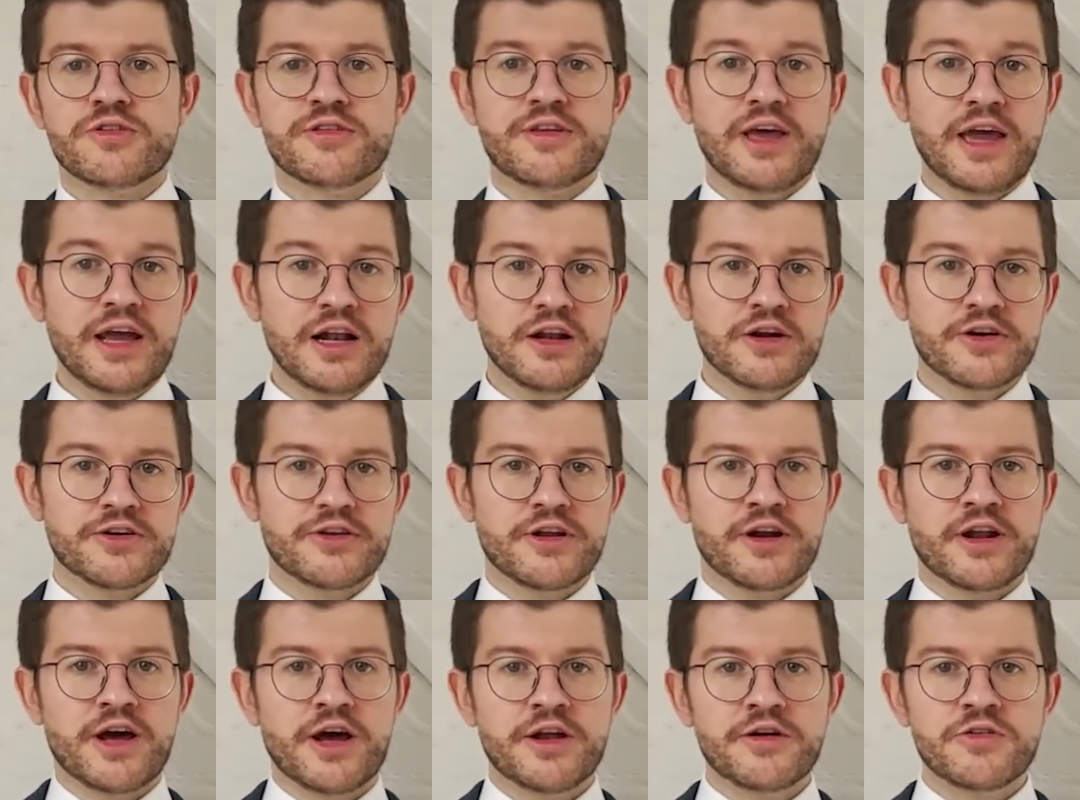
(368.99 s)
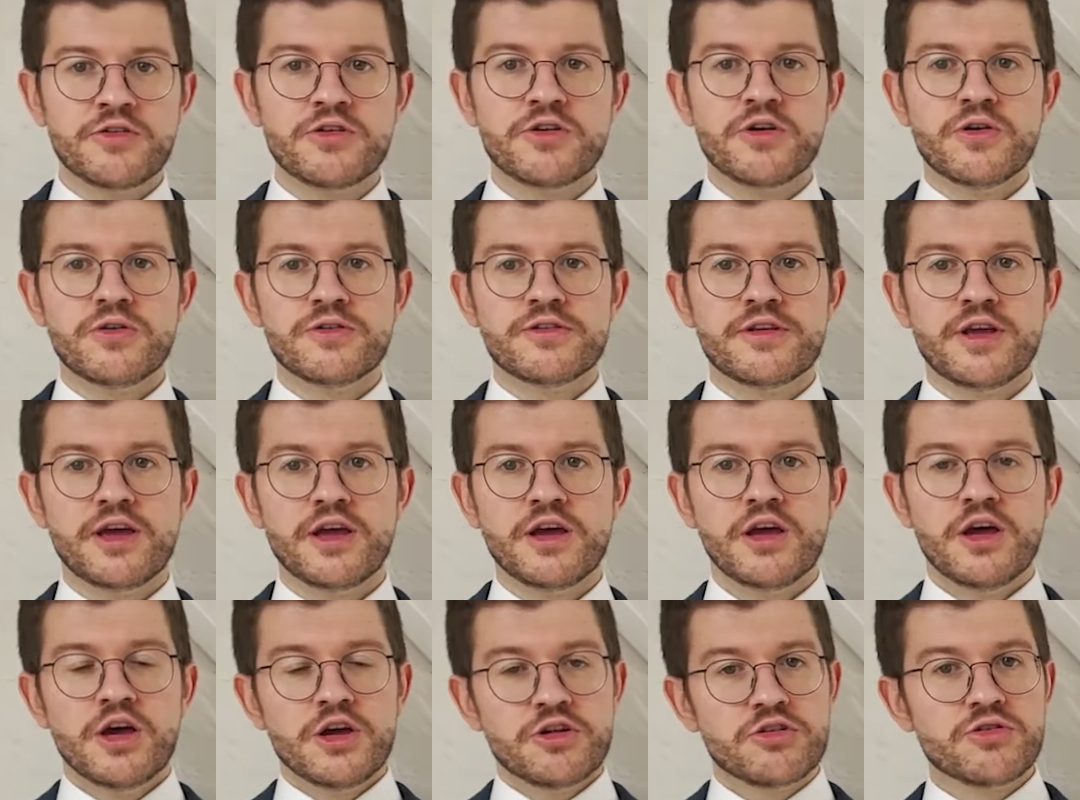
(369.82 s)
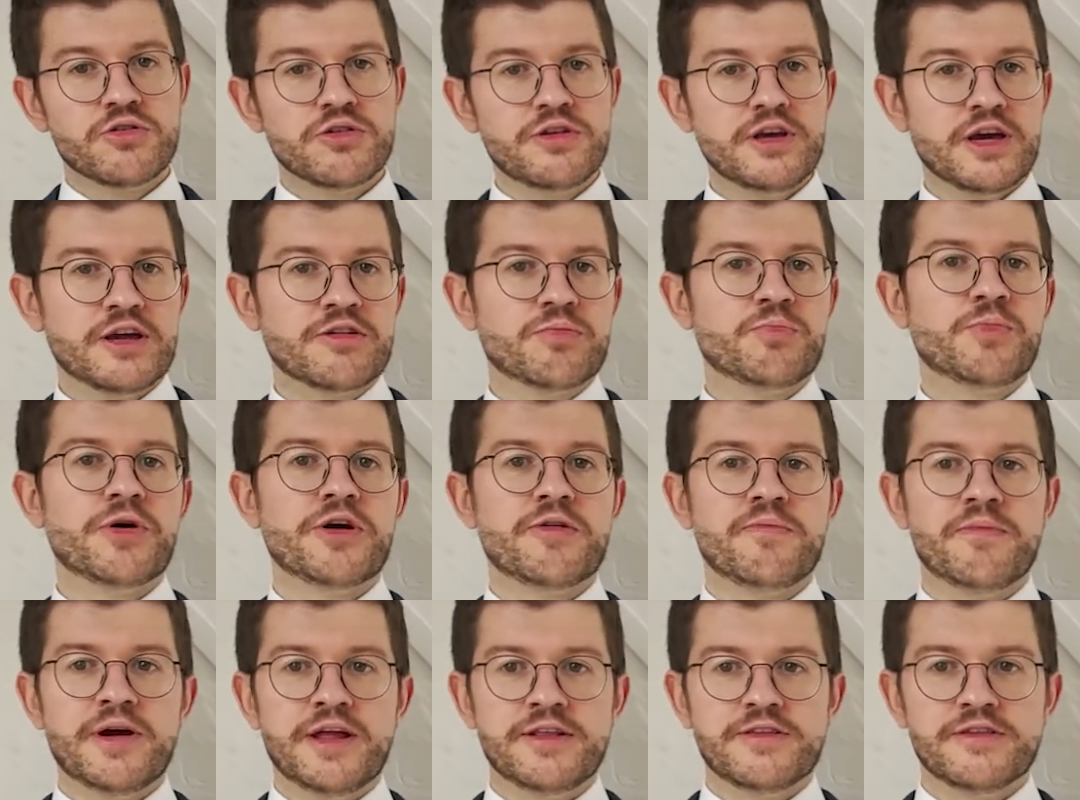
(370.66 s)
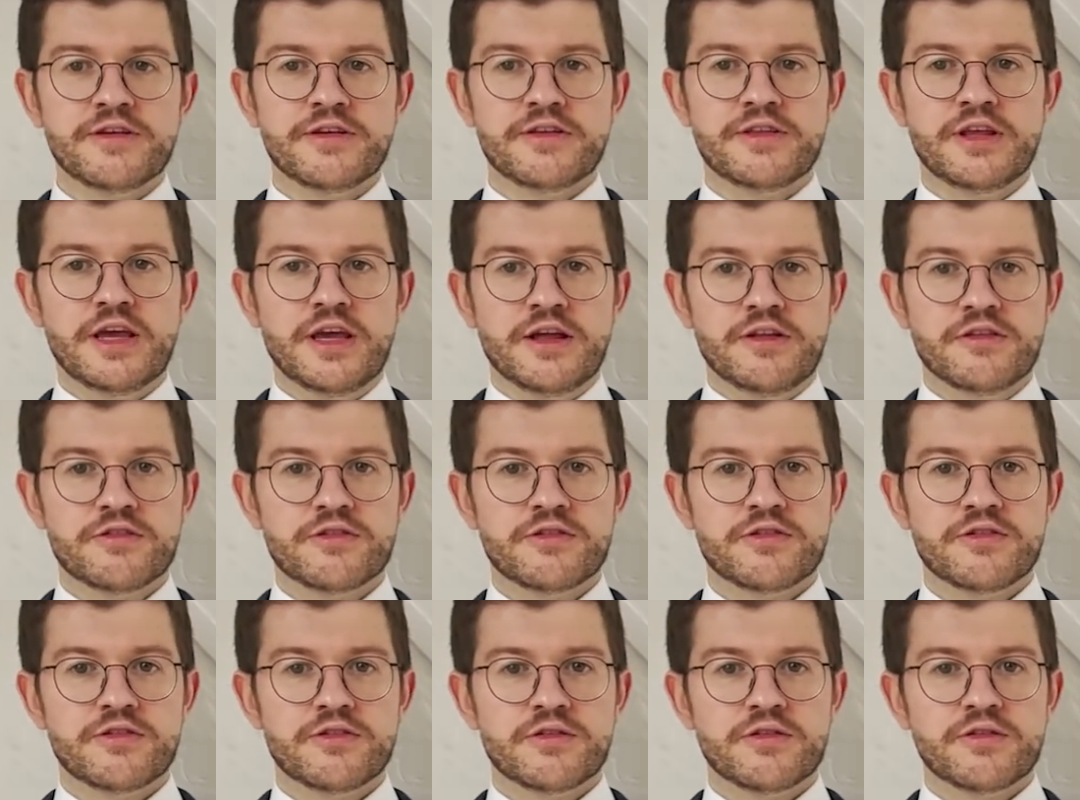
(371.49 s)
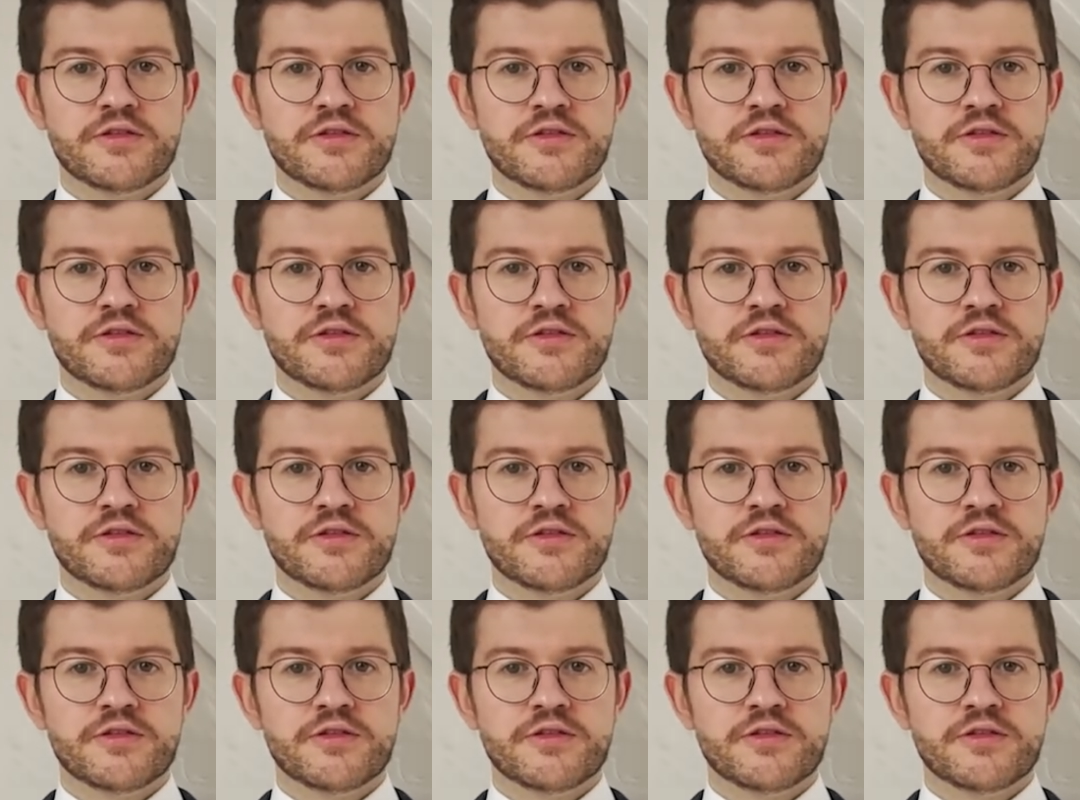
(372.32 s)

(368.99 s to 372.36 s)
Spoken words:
tailor the nanocoating to the experimental needs,